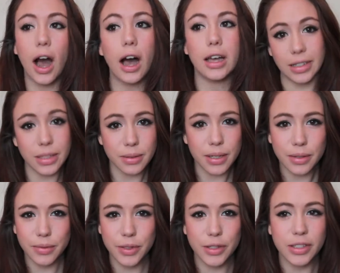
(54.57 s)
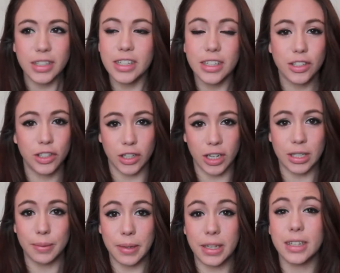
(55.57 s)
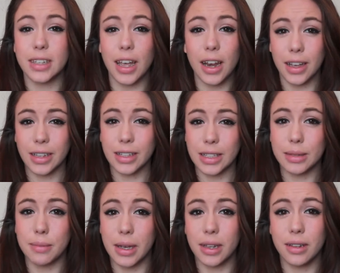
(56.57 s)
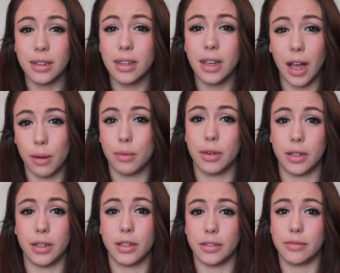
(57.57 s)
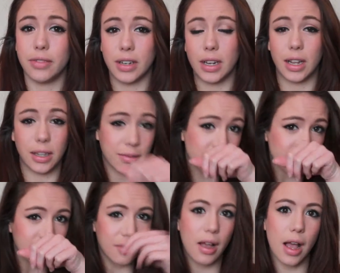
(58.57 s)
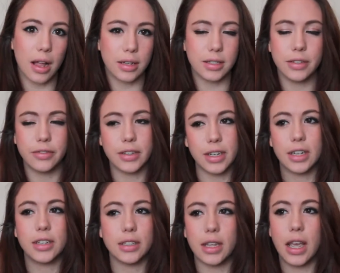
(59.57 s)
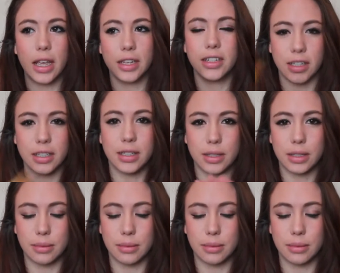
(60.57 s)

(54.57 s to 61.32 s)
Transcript: I sometimes use this just because I like the smell. I'm one of those funny like hand sniffer girls. It just